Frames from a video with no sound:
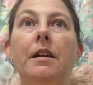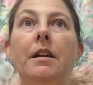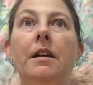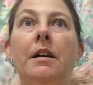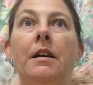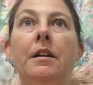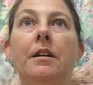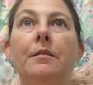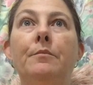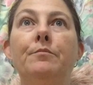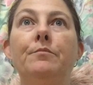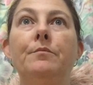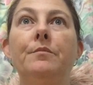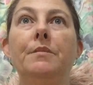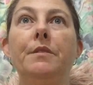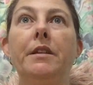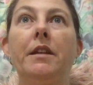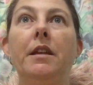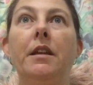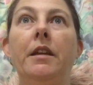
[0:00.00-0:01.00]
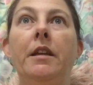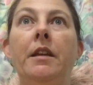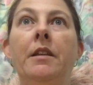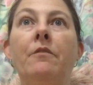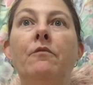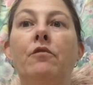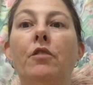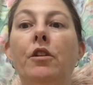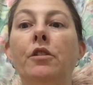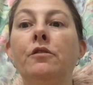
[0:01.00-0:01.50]
in
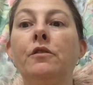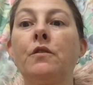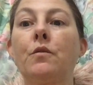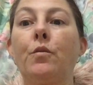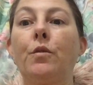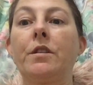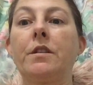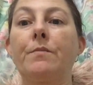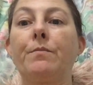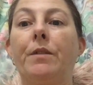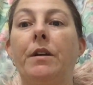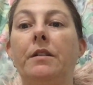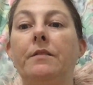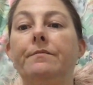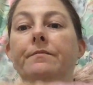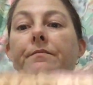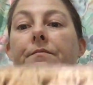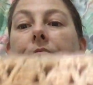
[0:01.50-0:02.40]
Rose Whisper.